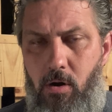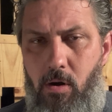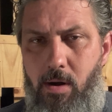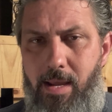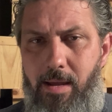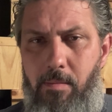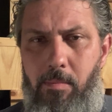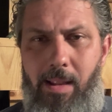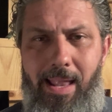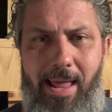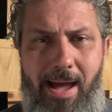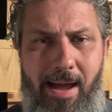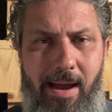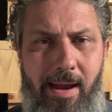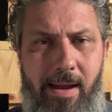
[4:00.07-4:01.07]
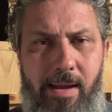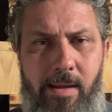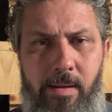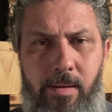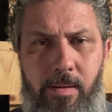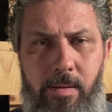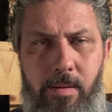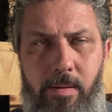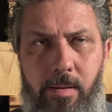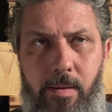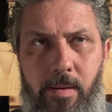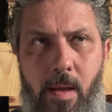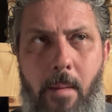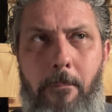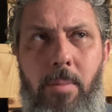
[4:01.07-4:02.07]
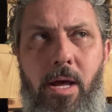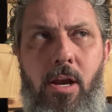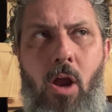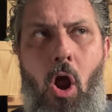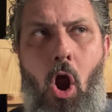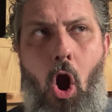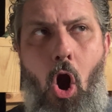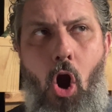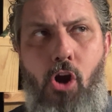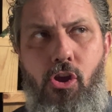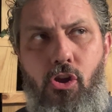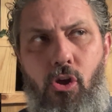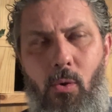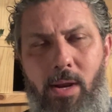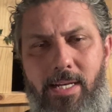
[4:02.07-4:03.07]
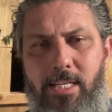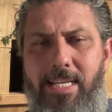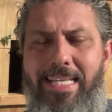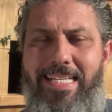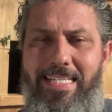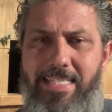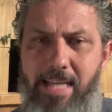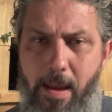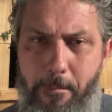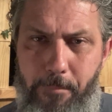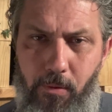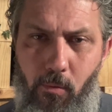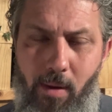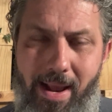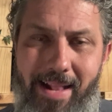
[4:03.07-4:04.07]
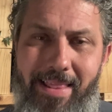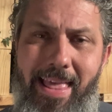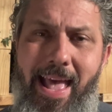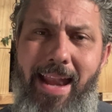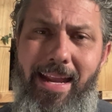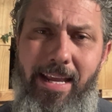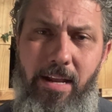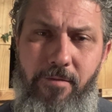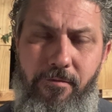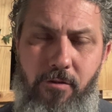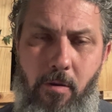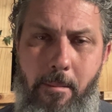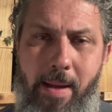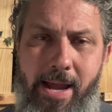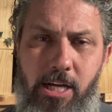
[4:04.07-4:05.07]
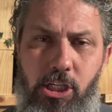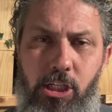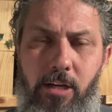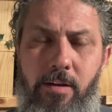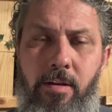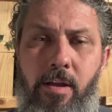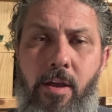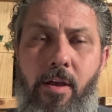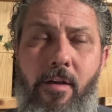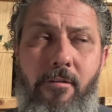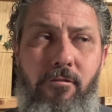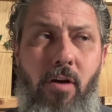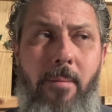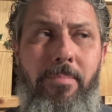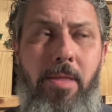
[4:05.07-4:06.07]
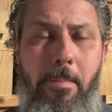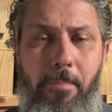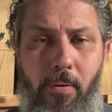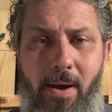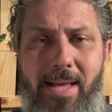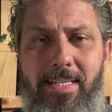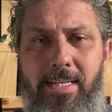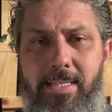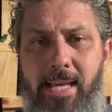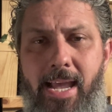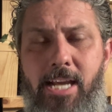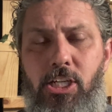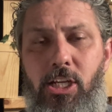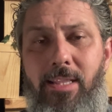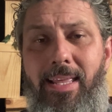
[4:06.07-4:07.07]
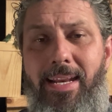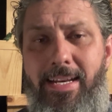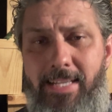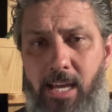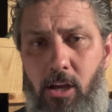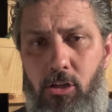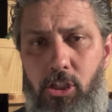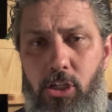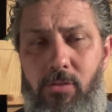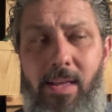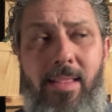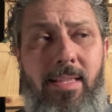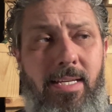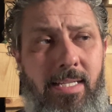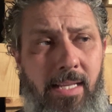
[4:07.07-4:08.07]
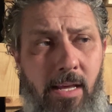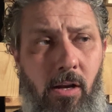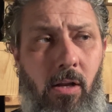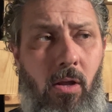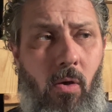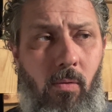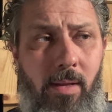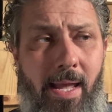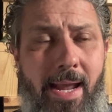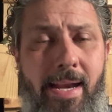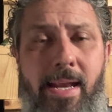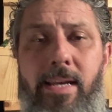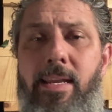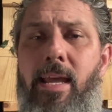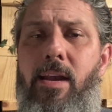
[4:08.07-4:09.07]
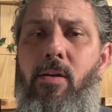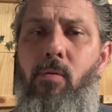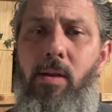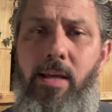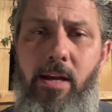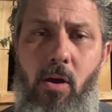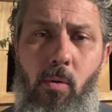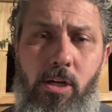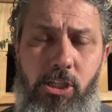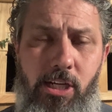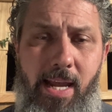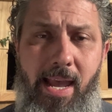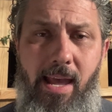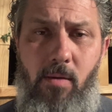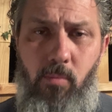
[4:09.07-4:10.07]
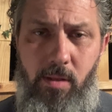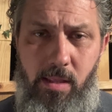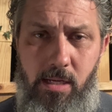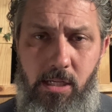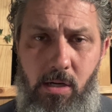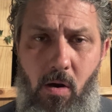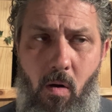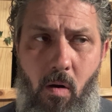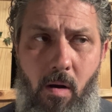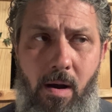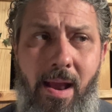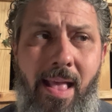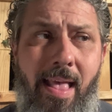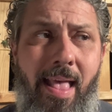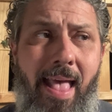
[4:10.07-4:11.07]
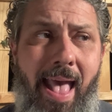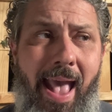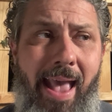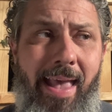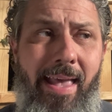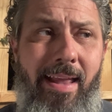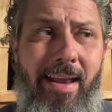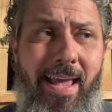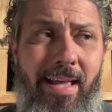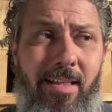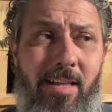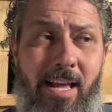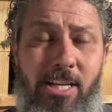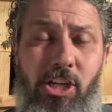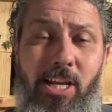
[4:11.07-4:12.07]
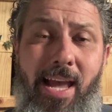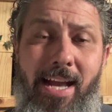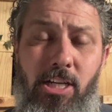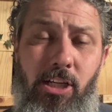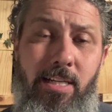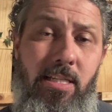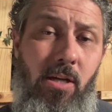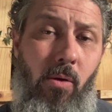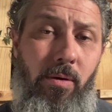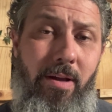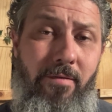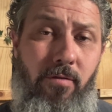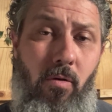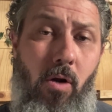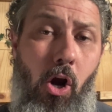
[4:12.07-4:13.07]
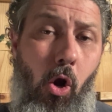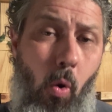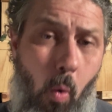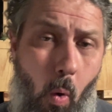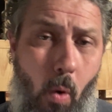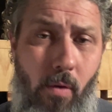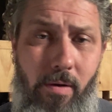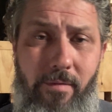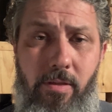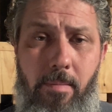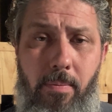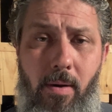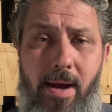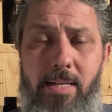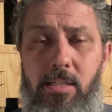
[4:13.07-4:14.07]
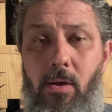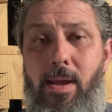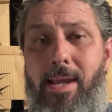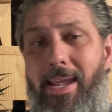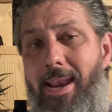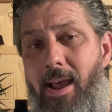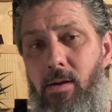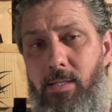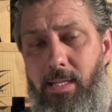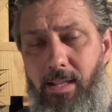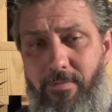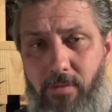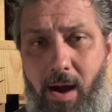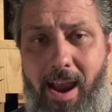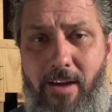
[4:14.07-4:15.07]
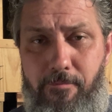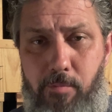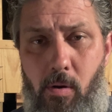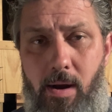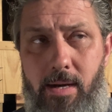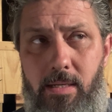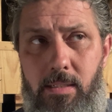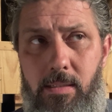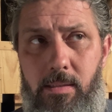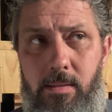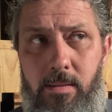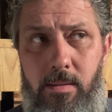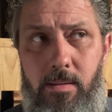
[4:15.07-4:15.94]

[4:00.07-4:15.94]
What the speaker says: heard him lie, but are you going to separate that information from the presentation that he tells you that this little old lady didn't really know what she had with this car, and she actually sold it for a quarter of the price so he can now sell it for half price?